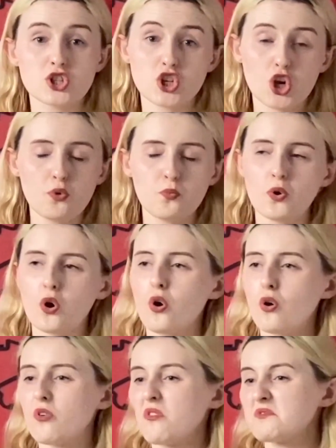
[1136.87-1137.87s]
2
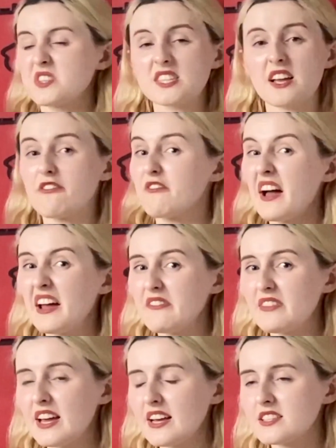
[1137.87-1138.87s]
to say
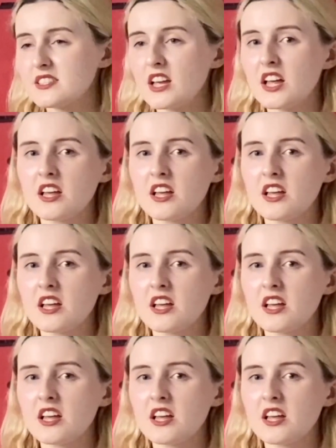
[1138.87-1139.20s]
5 years,